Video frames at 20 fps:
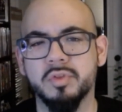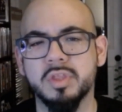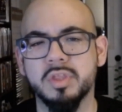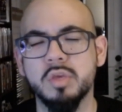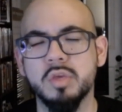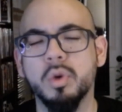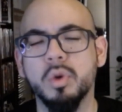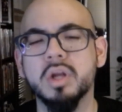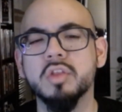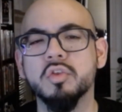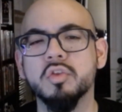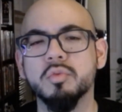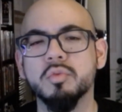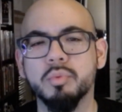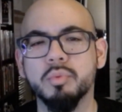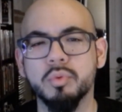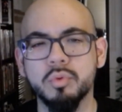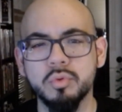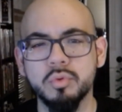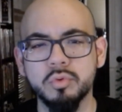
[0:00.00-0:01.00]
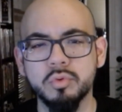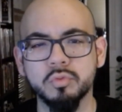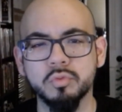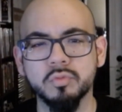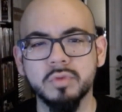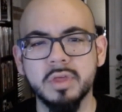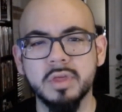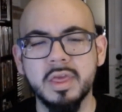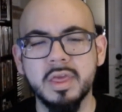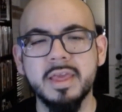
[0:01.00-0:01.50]
He wanted to prove
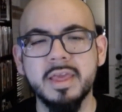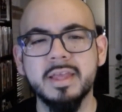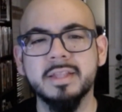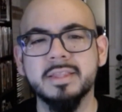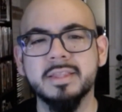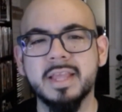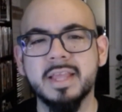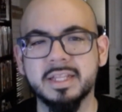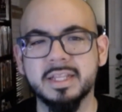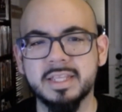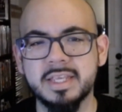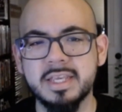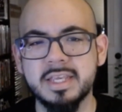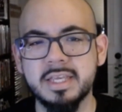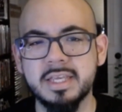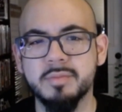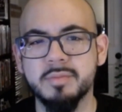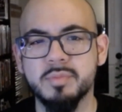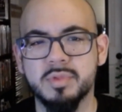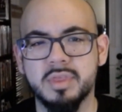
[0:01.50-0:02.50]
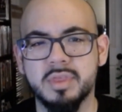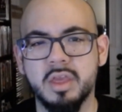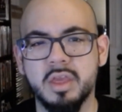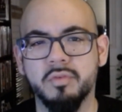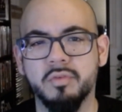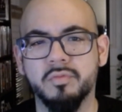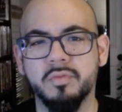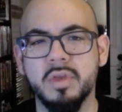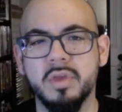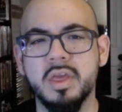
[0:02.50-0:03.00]
that he
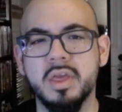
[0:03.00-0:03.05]
himself